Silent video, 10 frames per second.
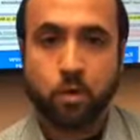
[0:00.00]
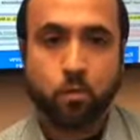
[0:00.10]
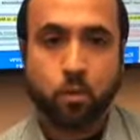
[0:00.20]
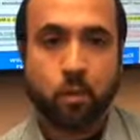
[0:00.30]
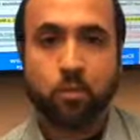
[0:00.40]
what
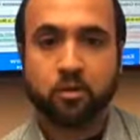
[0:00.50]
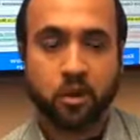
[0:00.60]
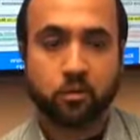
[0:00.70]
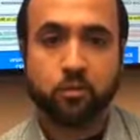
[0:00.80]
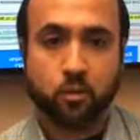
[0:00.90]
your property is
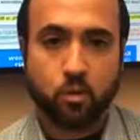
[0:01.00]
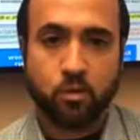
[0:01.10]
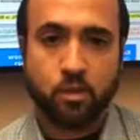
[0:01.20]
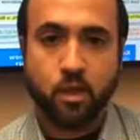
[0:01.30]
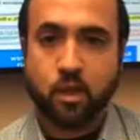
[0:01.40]
actually worth.
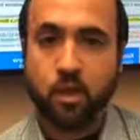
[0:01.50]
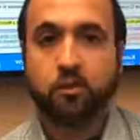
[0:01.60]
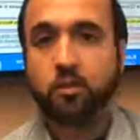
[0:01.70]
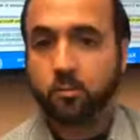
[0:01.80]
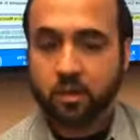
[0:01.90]
And
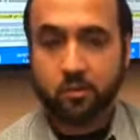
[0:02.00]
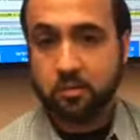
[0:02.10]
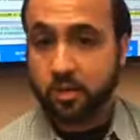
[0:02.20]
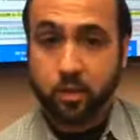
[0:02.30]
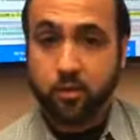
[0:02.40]
sometimes
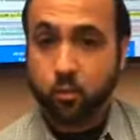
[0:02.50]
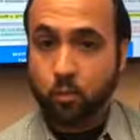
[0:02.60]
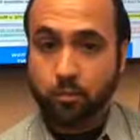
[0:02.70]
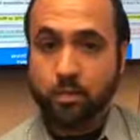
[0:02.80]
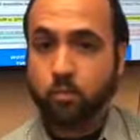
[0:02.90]
the county
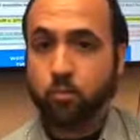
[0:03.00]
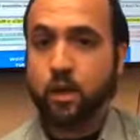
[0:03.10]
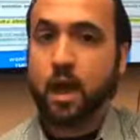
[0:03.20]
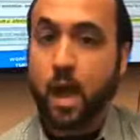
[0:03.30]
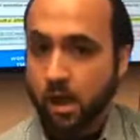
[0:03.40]
will be
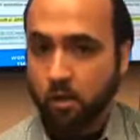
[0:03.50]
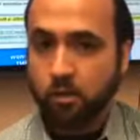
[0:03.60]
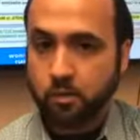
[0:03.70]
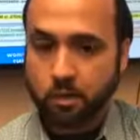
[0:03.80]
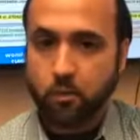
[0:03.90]
way higher
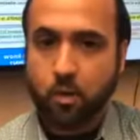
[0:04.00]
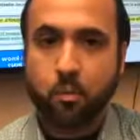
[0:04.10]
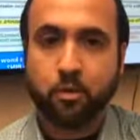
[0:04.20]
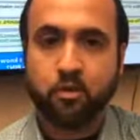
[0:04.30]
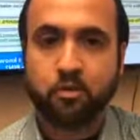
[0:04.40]
than your
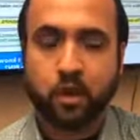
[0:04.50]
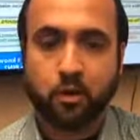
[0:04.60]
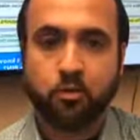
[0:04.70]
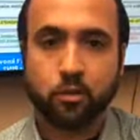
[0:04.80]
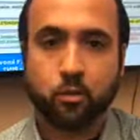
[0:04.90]
property is
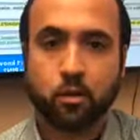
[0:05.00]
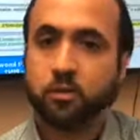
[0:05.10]
actually worth.